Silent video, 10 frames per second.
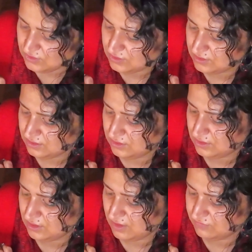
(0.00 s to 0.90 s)
can
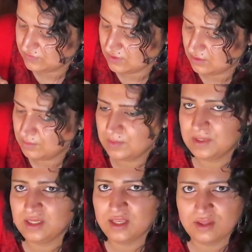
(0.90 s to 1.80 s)
have suck
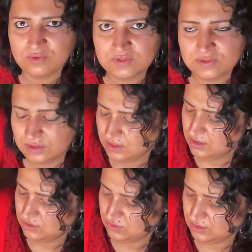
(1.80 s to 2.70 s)
puppet accounts.
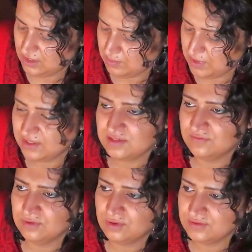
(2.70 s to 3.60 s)
You can get passive
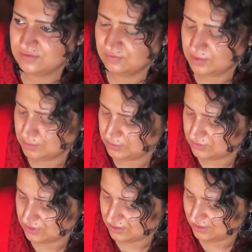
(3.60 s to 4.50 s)
aggressive people trying to